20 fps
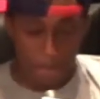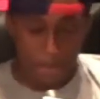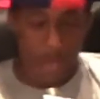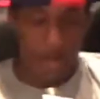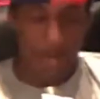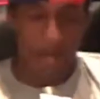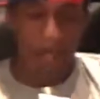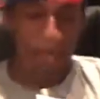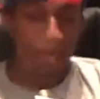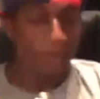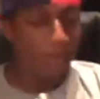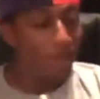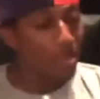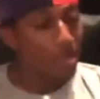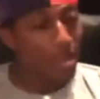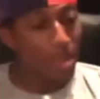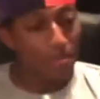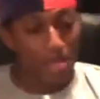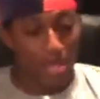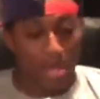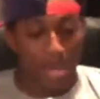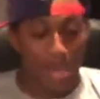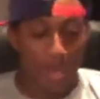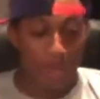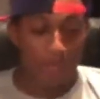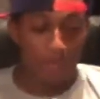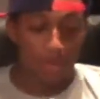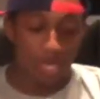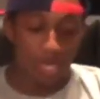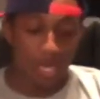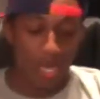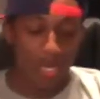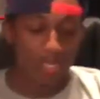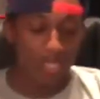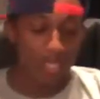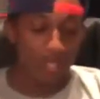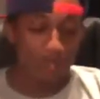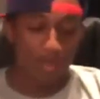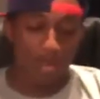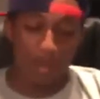Right. I mean, I, I put it like
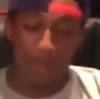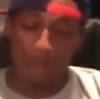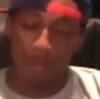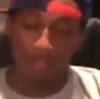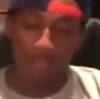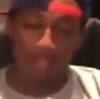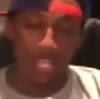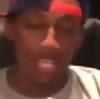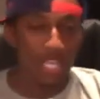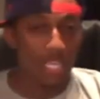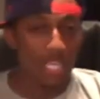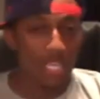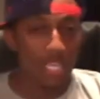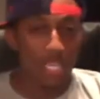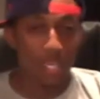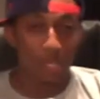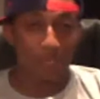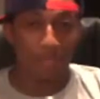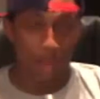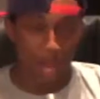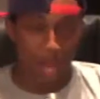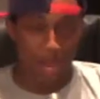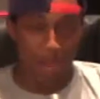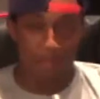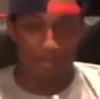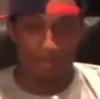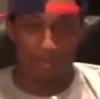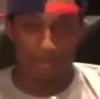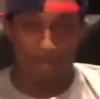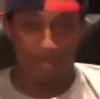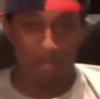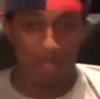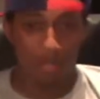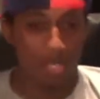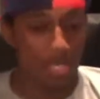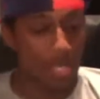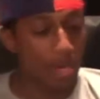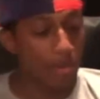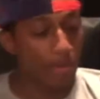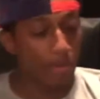this, man. I'm authentically hip hop you know what I'm
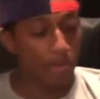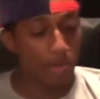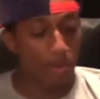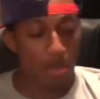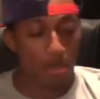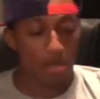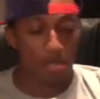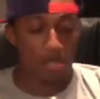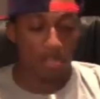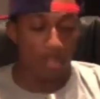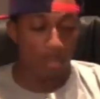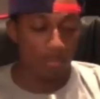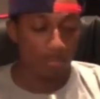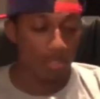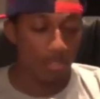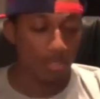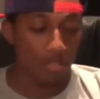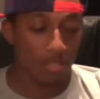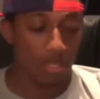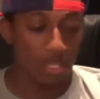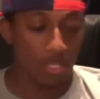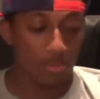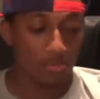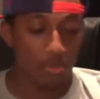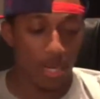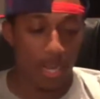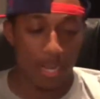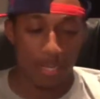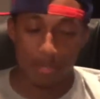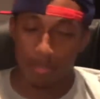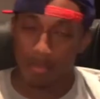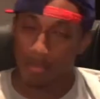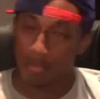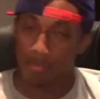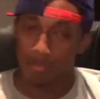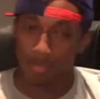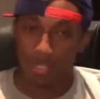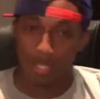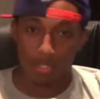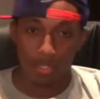saying? I'm a part of the culture. It's what I
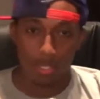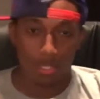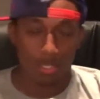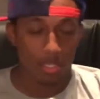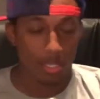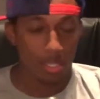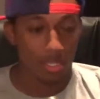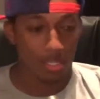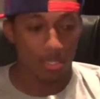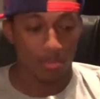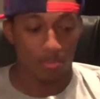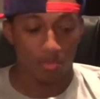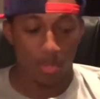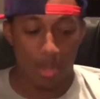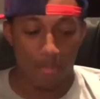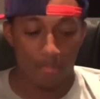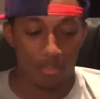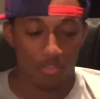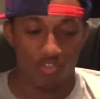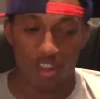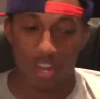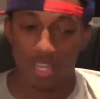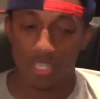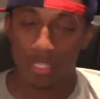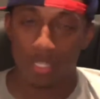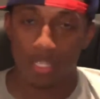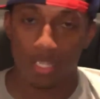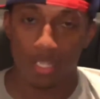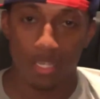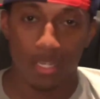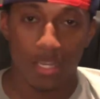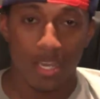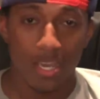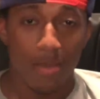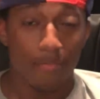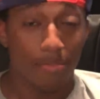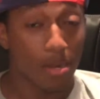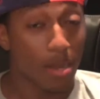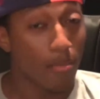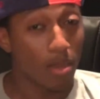know. It's, it's, it's what I was raised in.
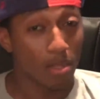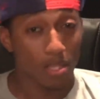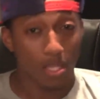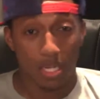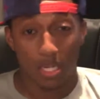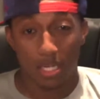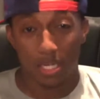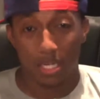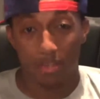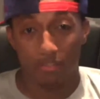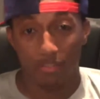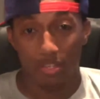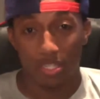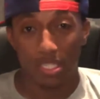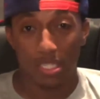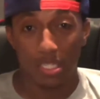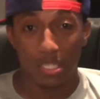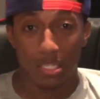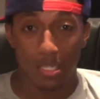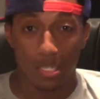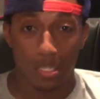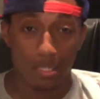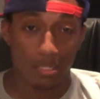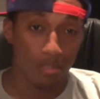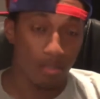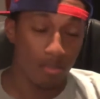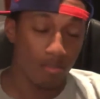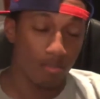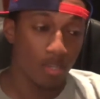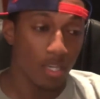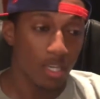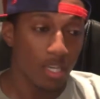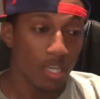But I'm authentically Christian. And so